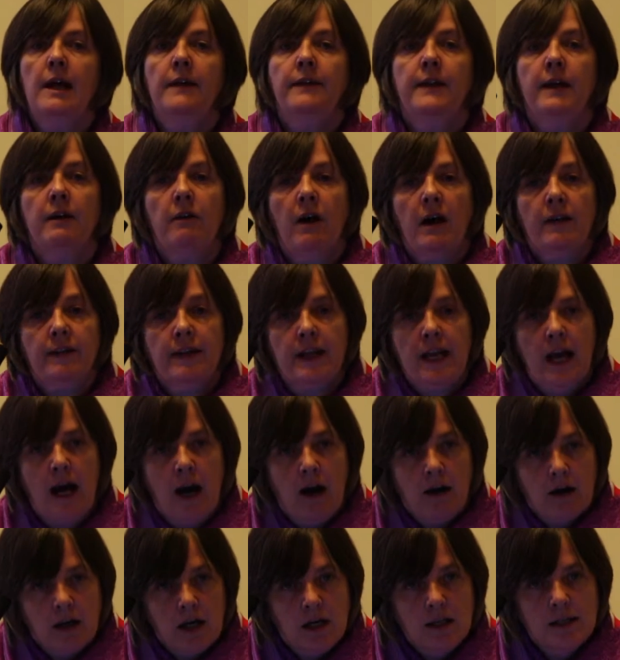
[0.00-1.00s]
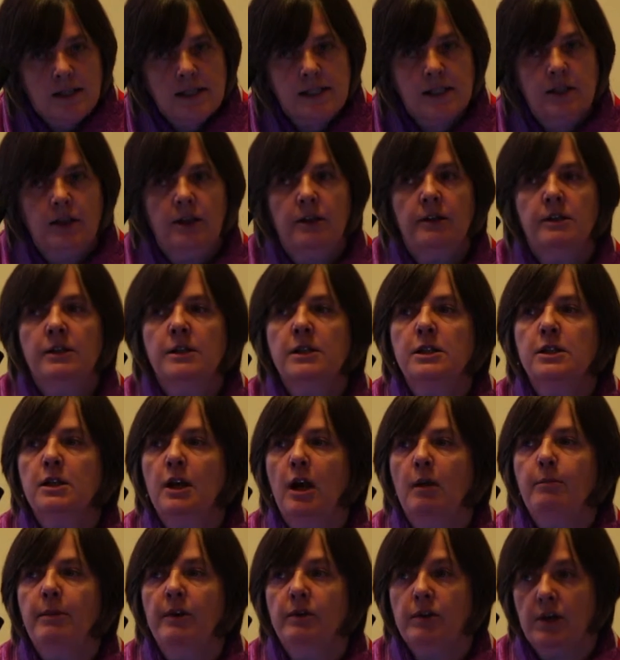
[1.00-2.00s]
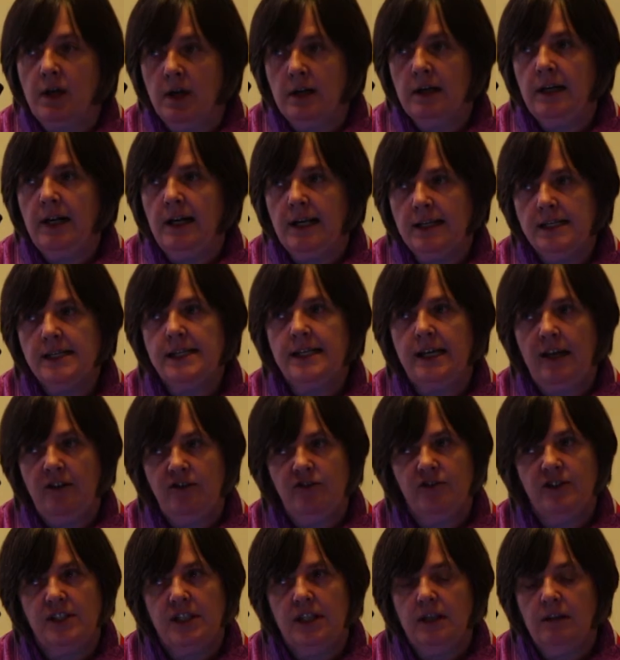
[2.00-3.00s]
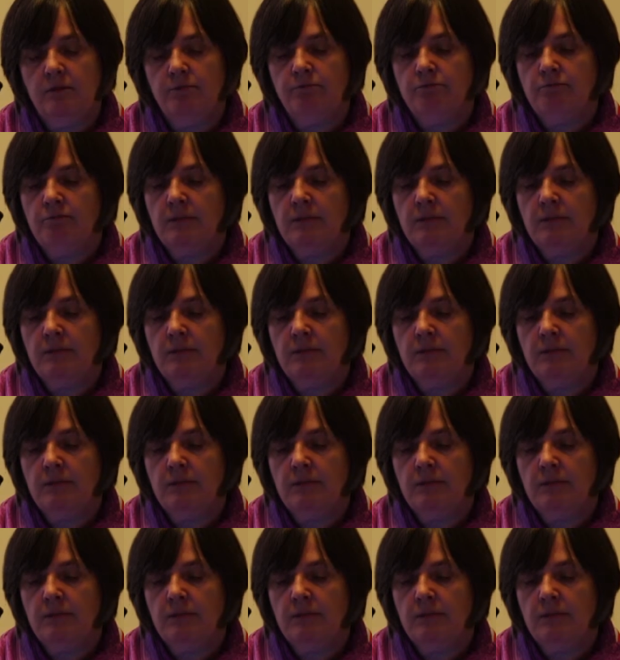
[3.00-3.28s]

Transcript: They are concerned about online safety,